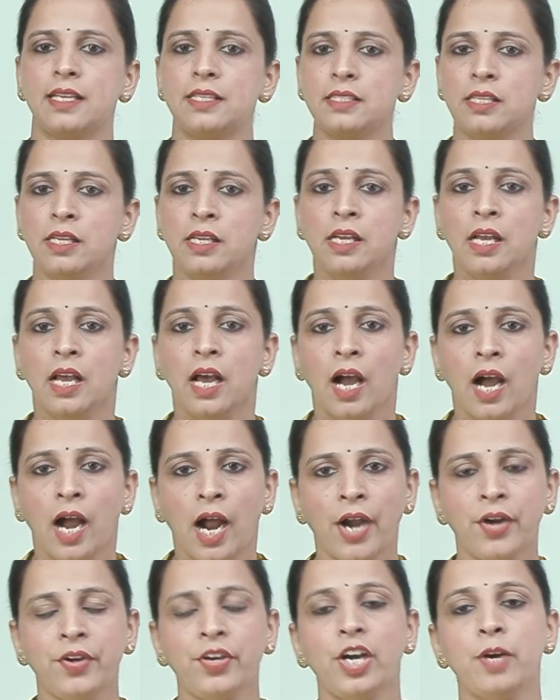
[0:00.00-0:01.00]
is
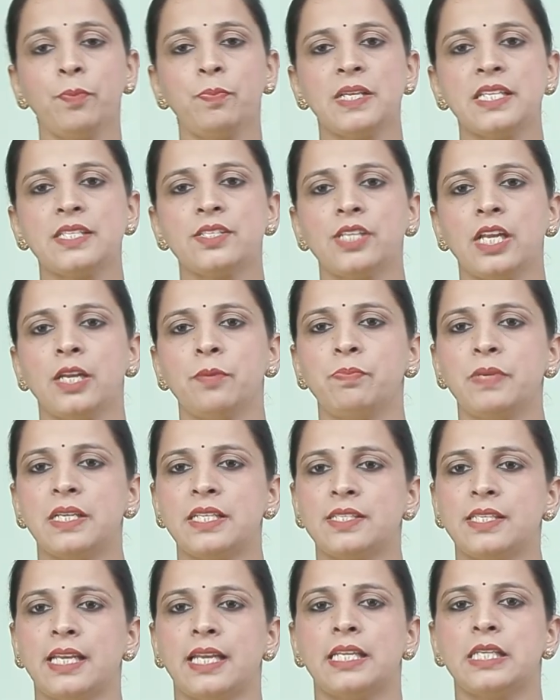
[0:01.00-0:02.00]
100 plus 10
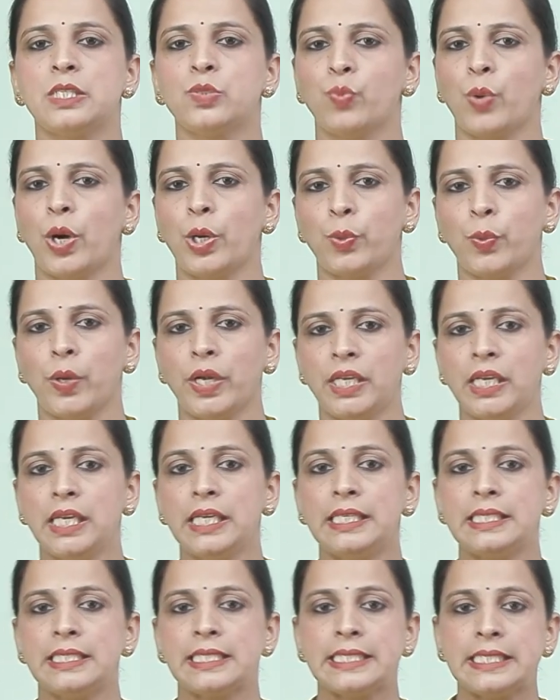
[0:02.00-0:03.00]
plus 10 is
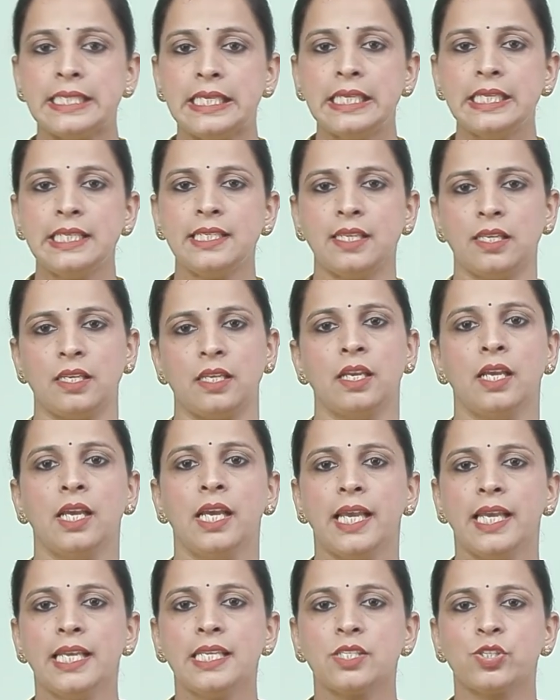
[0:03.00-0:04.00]
120. cd
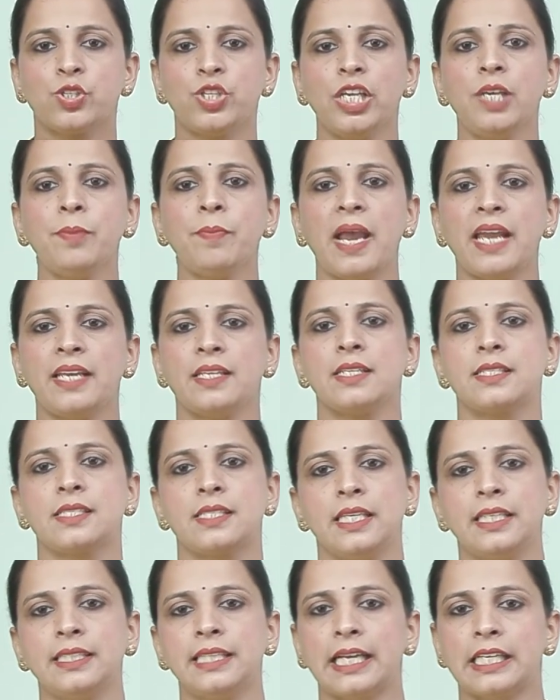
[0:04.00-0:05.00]
is d minus
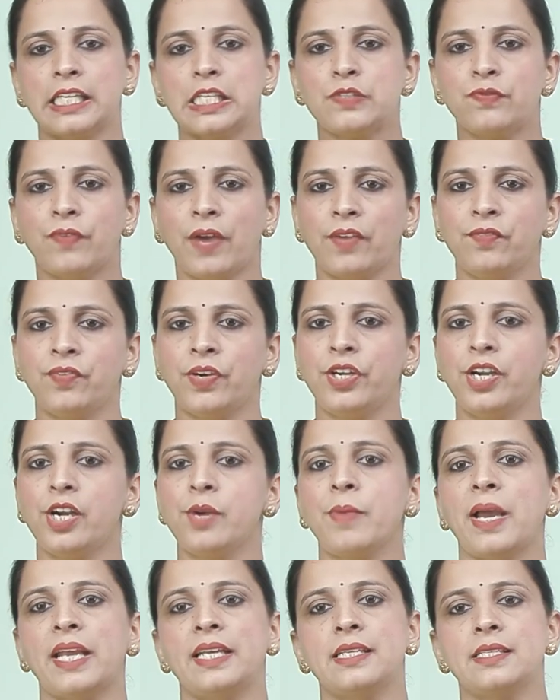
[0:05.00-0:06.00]
c, that is
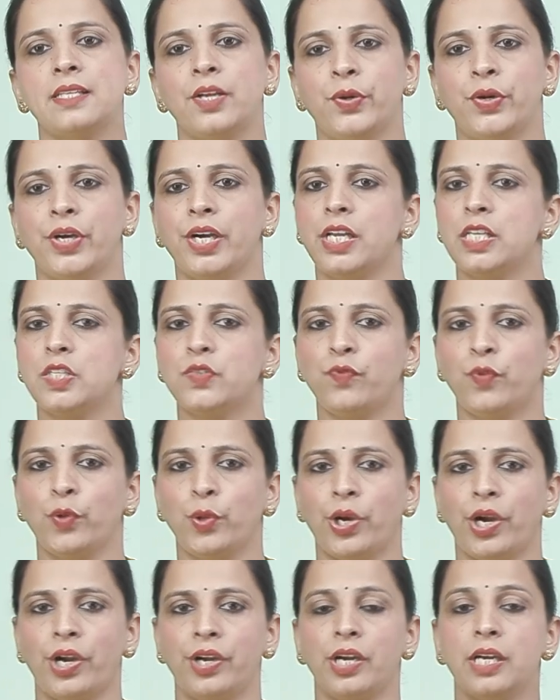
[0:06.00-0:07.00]
500 minus 100 is
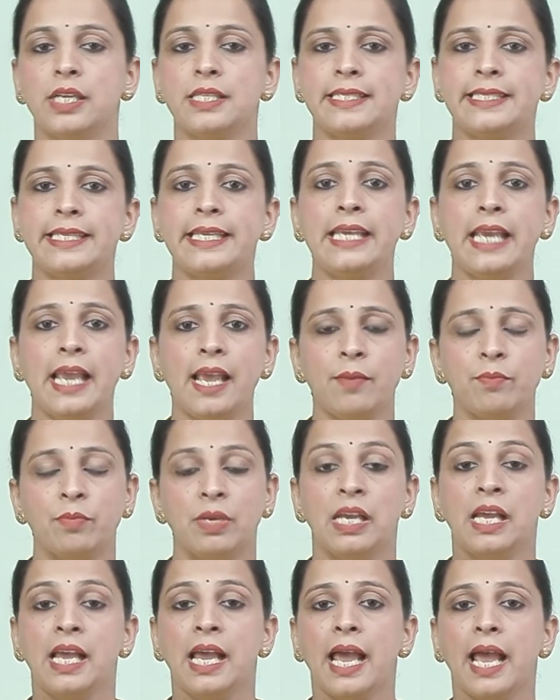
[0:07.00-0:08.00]
400. cm,
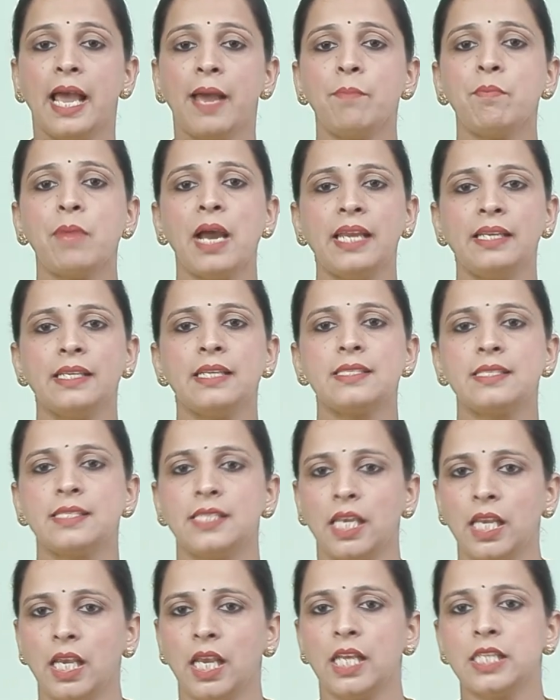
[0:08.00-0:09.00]
m minus
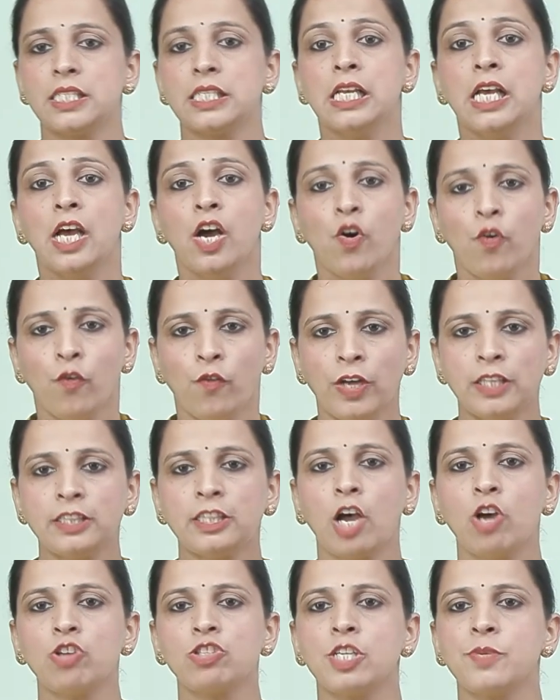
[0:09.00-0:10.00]
c is
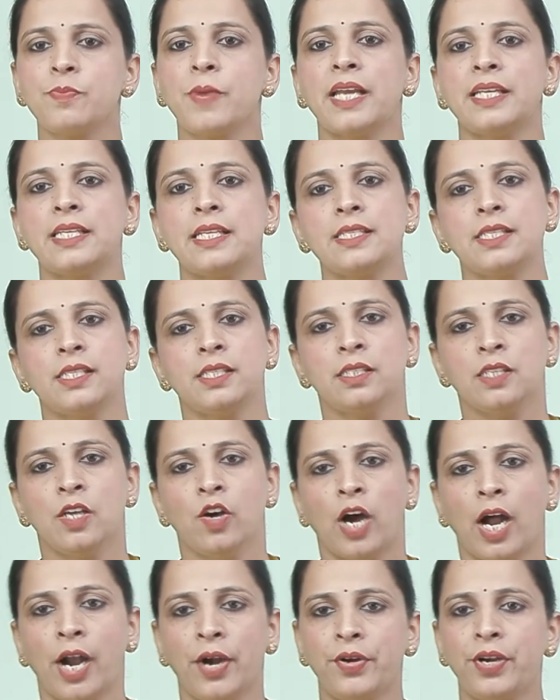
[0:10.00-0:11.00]
1000 minus
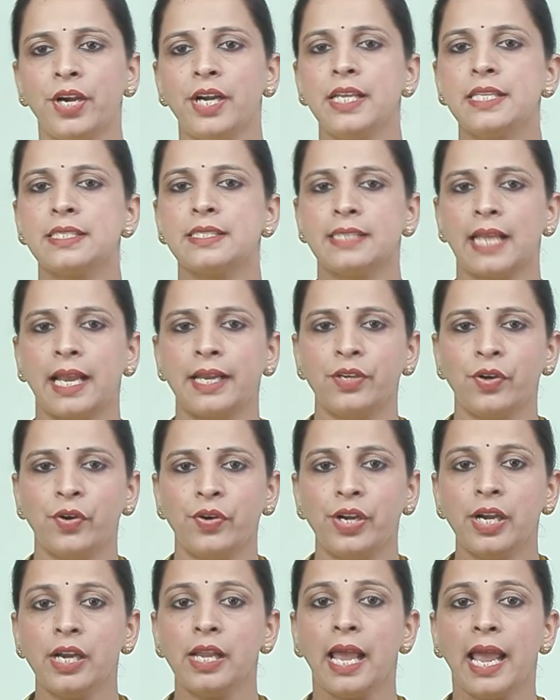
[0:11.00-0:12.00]
100 is
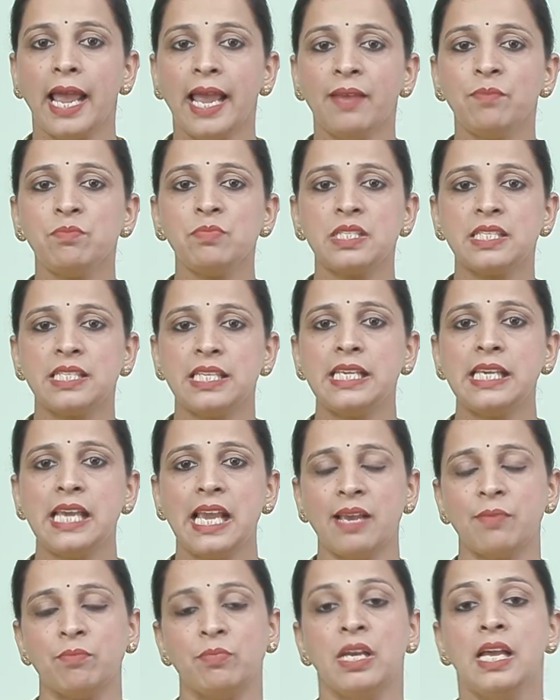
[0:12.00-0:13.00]
900.
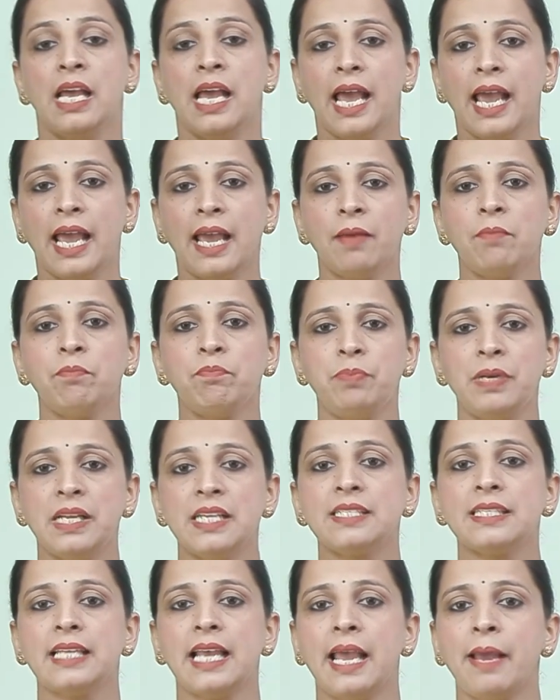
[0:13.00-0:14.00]
mcm, m
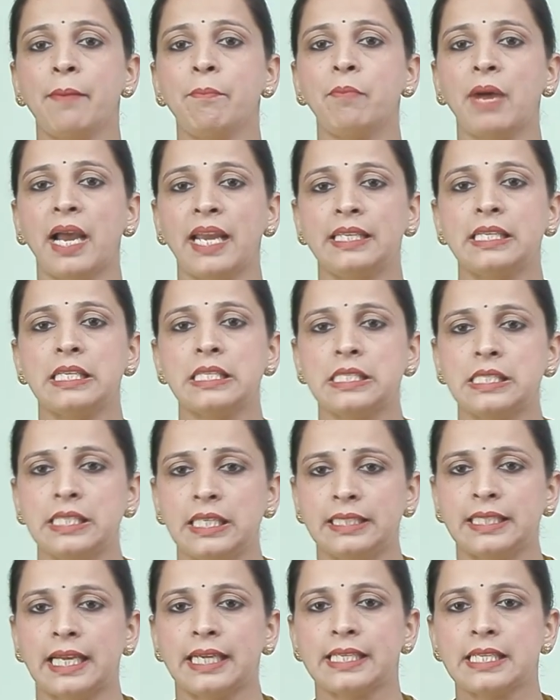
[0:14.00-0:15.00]
plus m minus
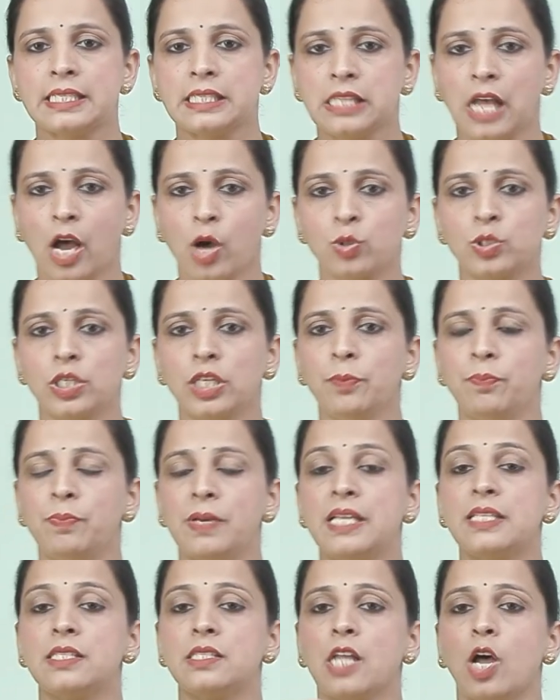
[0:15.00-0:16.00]
c, that is 1000
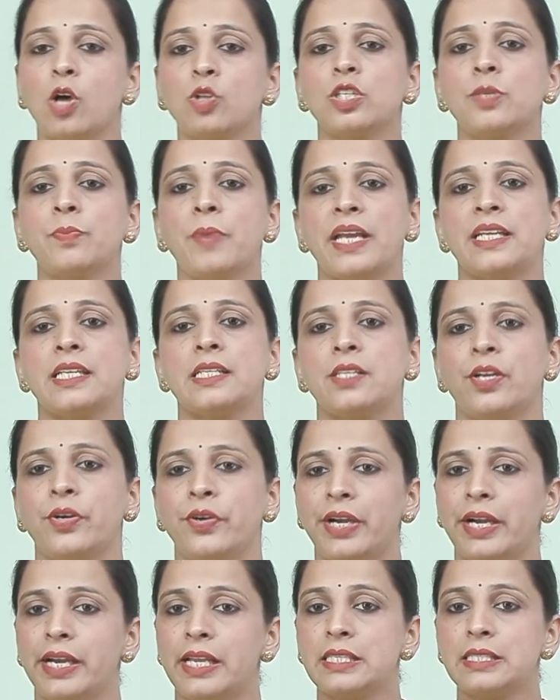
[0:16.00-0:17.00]
plus 1000 minus
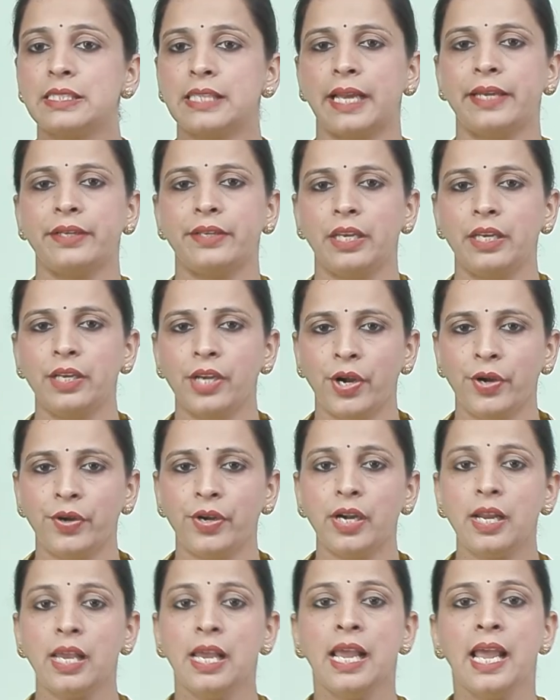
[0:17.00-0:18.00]
100 is
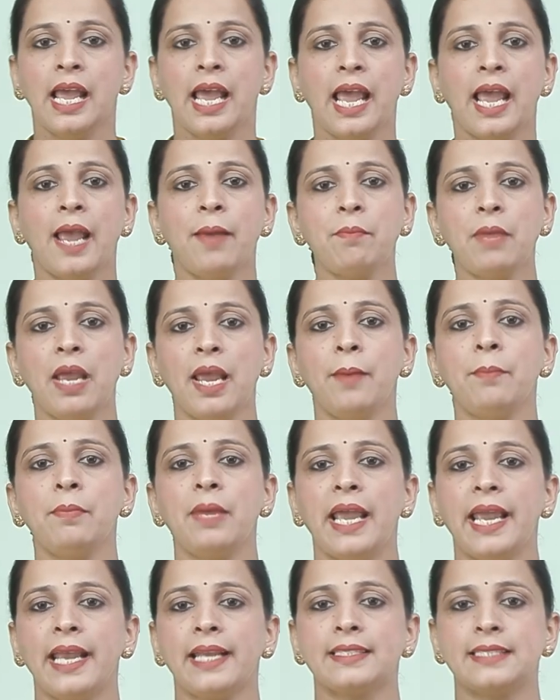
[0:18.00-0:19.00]
1900.
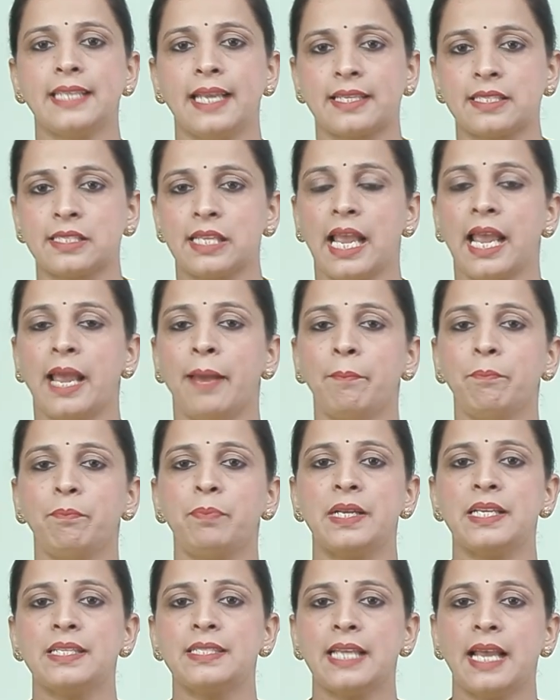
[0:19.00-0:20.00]
mmxx, m
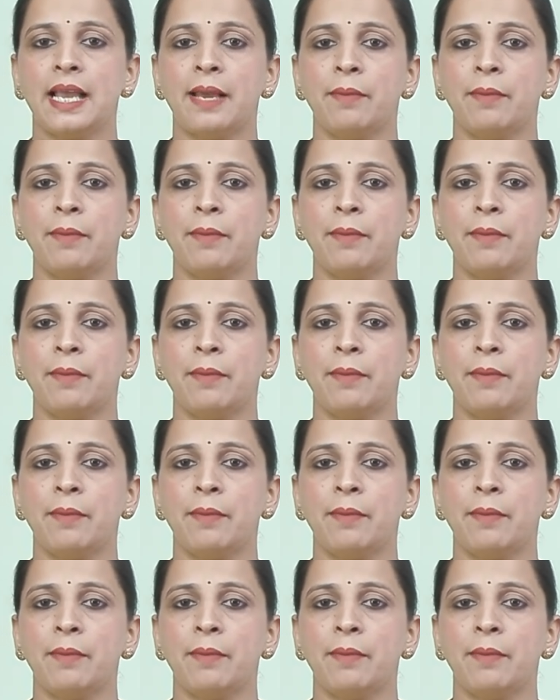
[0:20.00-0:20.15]
plus